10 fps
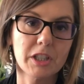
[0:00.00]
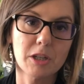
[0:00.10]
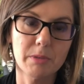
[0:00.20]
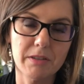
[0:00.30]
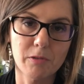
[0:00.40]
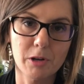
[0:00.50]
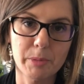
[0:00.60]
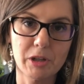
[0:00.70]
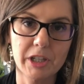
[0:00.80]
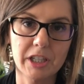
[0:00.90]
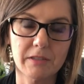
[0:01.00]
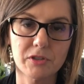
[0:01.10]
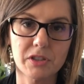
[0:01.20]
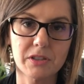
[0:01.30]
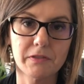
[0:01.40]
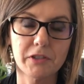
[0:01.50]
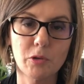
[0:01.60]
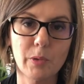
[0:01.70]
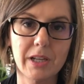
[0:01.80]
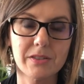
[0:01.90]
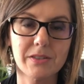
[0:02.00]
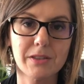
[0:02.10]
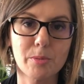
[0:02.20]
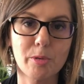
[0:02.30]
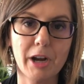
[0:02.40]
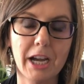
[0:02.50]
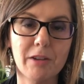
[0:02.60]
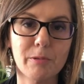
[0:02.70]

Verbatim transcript: going to be for a period of just a few weeks as the brain